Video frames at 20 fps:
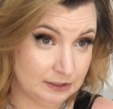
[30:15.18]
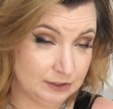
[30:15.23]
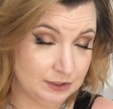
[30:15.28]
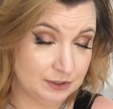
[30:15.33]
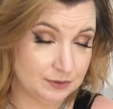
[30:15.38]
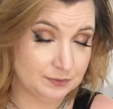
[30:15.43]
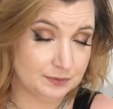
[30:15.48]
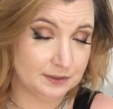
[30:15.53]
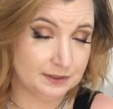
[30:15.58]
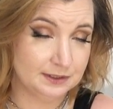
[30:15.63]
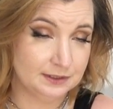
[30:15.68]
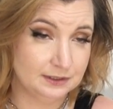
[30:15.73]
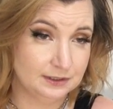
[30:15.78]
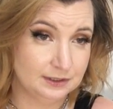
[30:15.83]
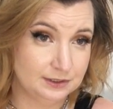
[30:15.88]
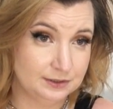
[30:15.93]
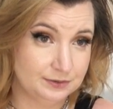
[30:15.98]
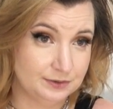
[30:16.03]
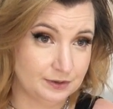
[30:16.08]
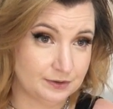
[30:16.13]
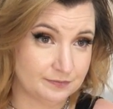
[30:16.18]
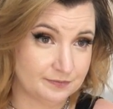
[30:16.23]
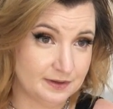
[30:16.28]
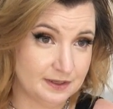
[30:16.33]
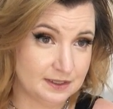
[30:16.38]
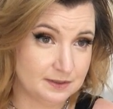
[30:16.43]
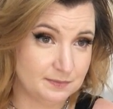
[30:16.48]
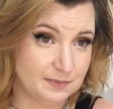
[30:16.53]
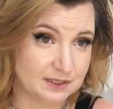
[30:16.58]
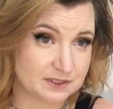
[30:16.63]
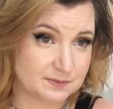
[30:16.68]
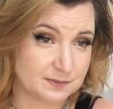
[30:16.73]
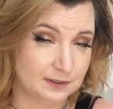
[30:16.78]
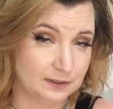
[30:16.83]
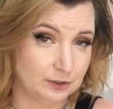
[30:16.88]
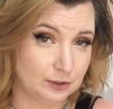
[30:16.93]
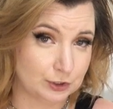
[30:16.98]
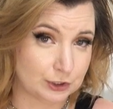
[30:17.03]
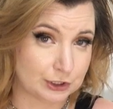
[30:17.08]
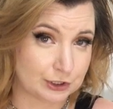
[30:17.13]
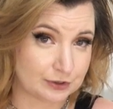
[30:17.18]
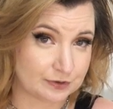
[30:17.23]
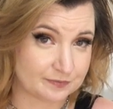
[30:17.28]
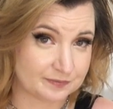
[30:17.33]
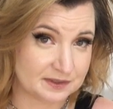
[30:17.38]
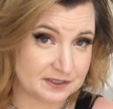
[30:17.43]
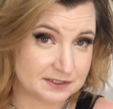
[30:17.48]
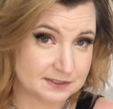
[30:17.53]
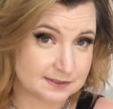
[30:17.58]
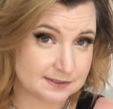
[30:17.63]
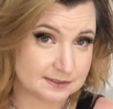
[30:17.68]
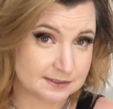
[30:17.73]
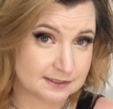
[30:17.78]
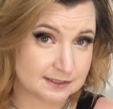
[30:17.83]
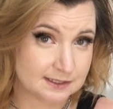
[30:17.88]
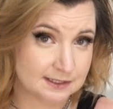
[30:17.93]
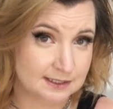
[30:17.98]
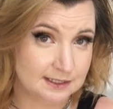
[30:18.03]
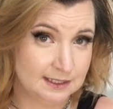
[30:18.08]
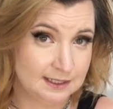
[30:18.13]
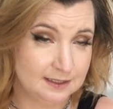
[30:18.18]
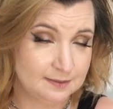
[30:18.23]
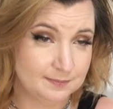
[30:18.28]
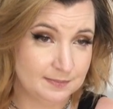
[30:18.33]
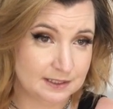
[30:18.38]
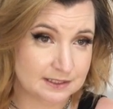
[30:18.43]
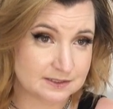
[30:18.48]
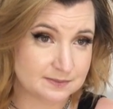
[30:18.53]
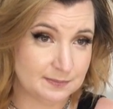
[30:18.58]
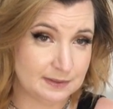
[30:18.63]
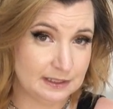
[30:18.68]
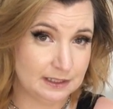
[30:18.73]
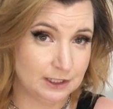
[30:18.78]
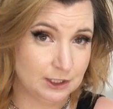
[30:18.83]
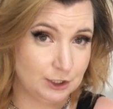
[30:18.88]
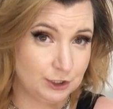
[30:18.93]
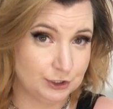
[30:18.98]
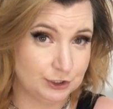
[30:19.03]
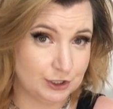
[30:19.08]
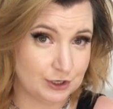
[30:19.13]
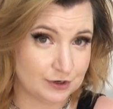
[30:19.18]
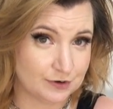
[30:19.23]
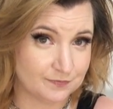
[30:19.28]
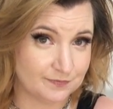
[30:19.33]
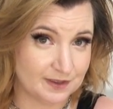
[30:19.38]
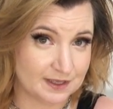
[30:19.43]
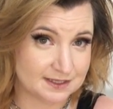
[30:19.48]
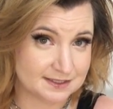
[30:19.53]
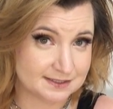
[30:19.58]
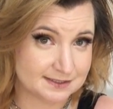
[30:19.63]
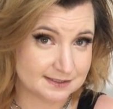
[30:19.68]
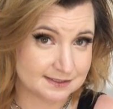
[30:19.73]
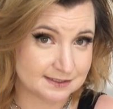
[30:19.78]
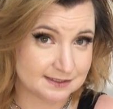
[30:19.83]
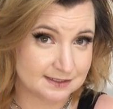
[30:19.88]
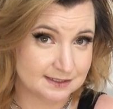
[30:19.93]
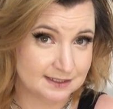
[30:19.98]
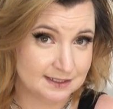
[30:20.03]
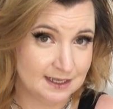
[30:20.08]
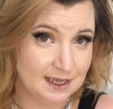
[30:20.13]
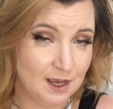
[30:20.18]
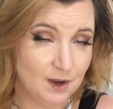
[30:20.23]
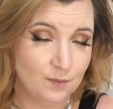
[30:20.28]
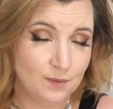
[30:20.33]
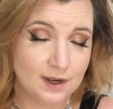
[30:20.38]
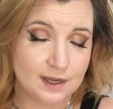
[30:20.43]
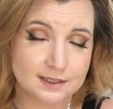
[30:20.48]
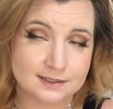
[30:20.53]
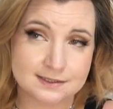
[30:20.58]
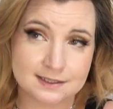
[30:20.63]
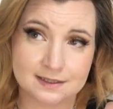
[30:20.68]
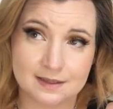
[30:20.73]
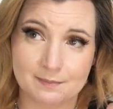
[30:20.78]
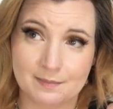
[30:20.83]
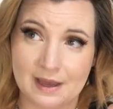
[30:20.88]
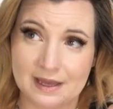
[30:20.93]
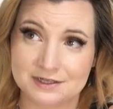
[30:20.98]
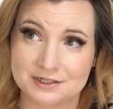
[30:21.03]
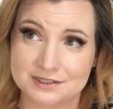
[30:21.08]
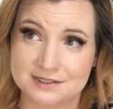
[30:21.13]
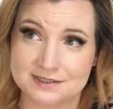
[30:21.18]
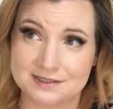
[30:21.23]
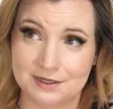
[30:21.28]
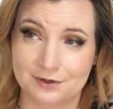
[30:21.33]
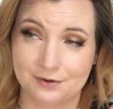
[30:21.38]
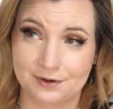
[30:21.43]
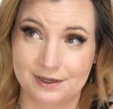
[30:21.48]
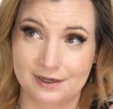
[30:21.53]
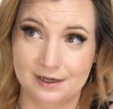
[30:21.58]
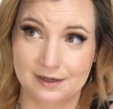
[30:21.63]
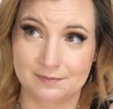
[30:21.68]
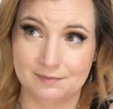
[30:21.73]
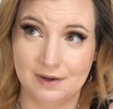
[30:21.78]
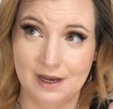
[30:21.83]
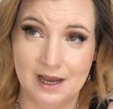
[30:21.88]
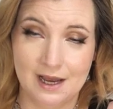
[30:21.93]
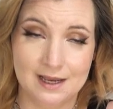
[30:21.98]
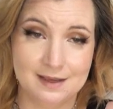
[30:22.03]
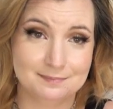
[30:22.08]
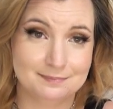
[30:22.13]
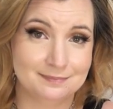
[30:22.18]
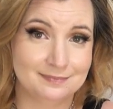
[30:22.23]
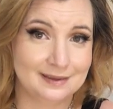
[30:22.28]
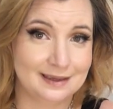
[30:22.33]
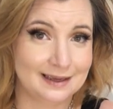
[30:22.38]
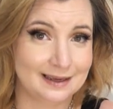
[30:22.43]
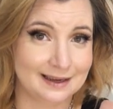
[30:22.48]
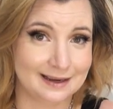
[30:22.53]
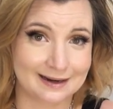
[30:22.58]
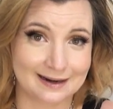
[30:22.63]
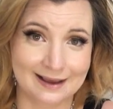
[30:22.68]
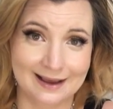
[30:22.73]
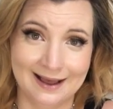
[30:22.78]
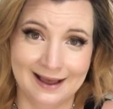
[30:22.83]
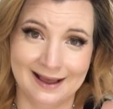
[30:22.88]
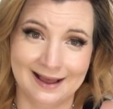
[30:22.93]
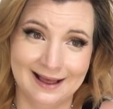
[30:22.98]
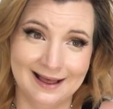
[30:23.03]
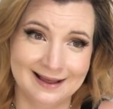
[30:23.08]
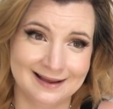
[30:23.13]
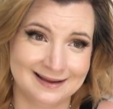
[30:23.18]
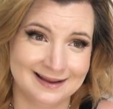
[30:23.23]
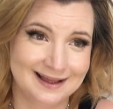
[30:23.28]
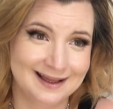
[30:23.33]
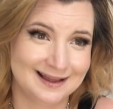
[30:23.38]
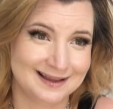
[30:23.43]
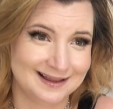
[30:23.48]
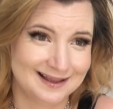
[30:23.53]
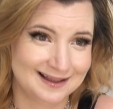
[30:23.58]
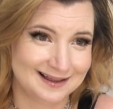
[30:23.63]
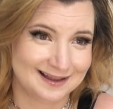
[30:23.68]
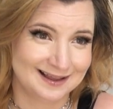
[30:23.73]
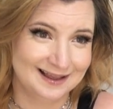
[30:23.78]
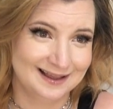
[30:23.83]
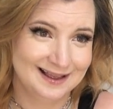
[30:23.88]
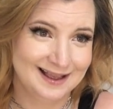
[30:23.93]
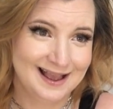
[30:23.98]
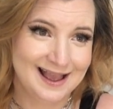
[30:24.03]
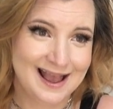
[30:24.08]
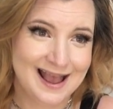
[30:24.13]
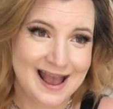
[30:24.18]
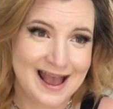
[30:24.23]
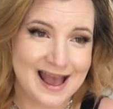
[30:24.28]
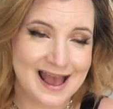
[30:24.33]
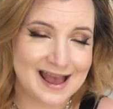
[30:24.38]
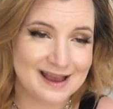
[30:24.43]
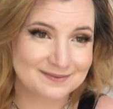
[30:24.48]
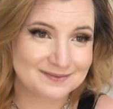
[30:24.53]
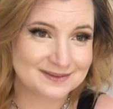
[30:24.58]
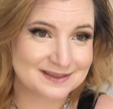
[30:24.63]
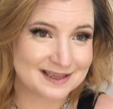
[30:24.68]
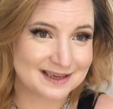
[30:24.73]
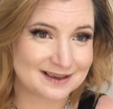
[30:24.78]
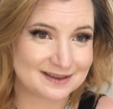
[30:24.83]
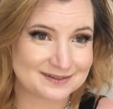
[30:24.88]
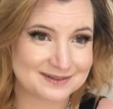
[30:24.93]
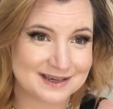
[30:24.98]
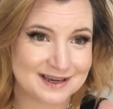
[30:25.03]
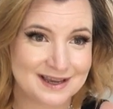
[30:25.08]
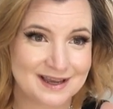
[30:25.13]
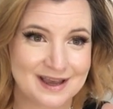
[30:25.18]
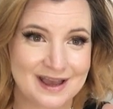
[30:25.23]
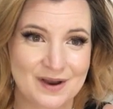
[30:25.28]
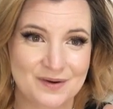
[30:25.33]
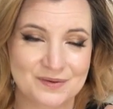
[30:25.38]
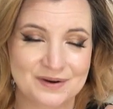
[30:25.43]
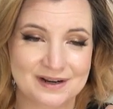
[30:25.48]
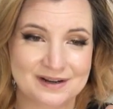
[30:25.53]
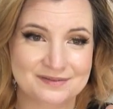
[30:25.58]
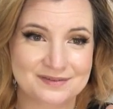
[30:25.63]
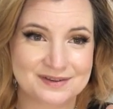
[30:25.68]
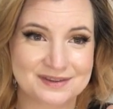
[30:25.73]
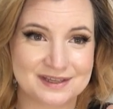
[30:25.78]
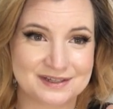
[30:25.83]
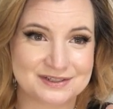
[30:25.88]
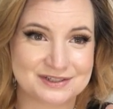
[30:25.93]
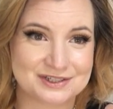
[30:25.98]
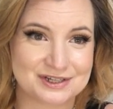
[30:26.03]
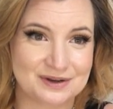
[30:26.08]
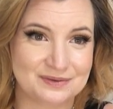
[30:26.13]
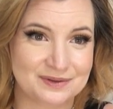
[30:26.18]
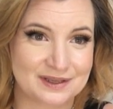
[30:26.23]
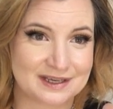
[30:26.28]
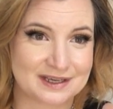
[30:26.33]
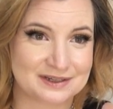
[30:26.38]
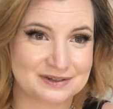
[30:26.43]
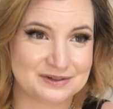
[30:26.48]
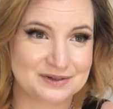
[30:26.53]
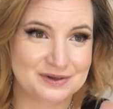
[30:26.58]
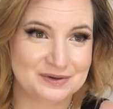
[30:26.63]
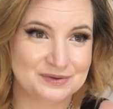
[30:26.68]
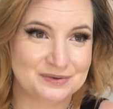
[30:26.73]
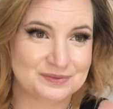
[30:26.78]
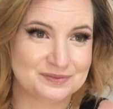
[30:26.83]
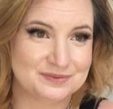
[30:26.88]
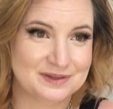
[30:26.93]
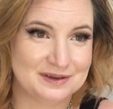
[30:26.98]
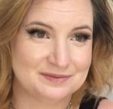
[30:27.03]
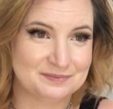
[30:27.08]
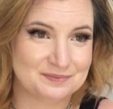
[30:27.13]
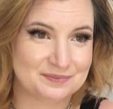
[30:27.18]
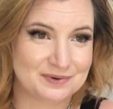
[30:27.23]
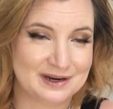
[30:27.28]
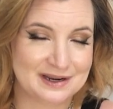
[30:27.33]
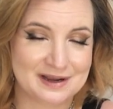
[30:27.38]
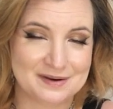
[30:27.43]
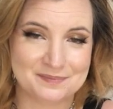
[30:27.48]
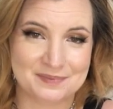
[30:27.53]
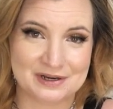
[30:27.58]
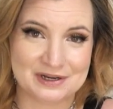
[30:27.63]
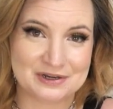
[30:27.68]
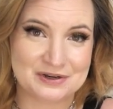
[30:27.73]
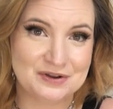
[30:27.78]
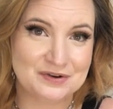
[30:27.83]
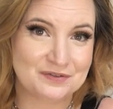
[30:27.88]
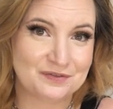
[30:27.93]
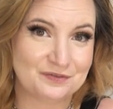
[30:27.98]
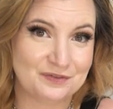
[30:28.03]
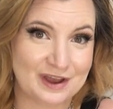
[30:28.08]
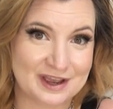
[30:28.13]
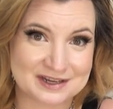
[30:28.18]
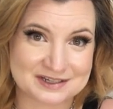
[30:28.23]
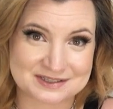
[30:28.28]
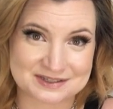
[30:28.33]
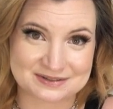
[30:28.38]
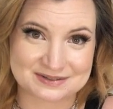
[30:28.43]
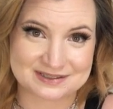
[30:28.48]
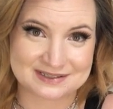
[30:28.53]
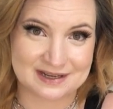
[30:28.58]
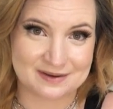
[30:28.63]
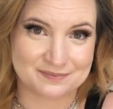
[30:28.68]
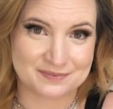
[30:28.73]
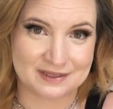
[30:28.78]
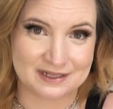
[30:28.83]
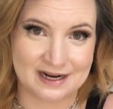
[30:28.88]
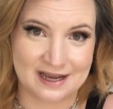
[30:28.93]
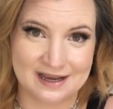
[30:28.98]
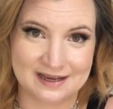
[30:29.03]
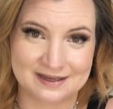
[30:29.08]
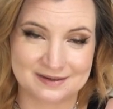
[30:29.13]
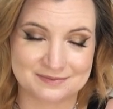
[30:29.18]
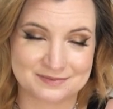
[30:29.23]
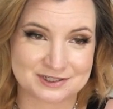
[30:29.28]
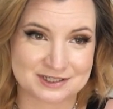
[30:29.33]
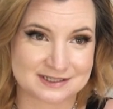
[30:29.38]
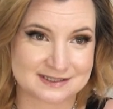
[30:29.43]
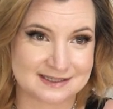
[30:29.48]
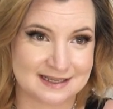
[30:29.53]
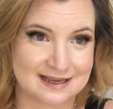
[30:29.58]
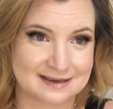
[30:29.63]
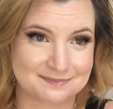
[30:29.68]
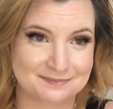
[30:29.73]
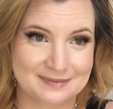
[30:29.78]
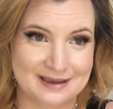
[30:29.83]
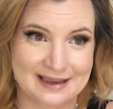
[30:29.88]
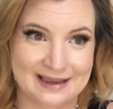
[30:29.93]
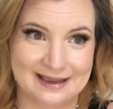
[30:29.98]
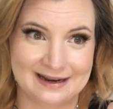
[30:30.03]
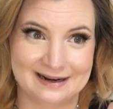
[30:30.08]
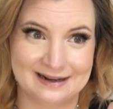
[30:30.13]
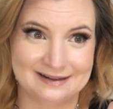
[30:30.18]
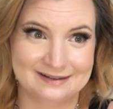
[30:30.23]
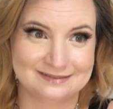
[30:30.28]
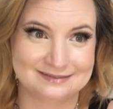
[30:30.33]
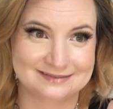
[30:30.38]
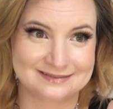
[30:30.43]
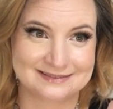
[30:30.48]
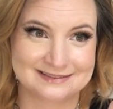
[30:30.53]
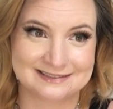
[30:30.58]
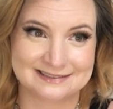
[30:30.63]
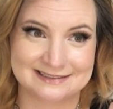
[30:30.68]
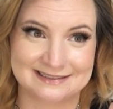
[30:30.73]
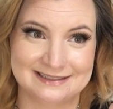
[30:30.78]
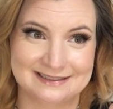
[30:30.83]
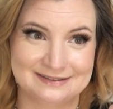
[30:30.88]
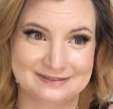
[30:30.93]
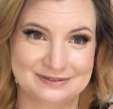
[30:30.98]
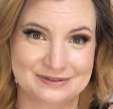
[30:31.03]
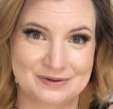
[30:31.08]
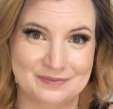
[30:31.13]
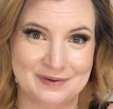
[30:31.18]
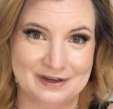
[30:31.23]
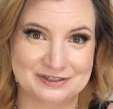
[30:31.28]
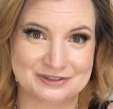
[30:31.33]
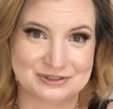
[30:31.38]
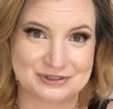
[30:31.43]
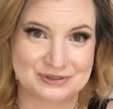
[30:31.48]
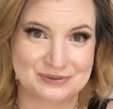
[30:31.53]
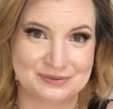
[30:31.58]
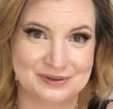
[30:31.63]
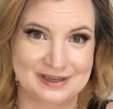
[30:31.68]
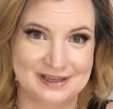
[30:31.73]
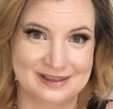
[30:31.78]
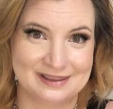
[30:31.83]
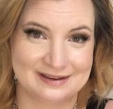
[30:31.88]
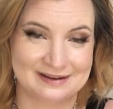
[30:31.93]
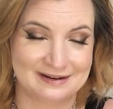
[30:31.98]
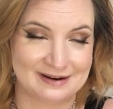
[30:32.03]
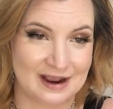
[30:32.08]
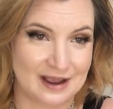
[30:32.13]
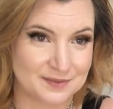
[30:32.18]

A little, little nervous. He makes me a little nervous. Makes me a little nervous. Why is it the magisterium? I mean, I am they could whenever they shove like a new, they bring up a new face or something, I am just like, man, I don't, I don't know about you either.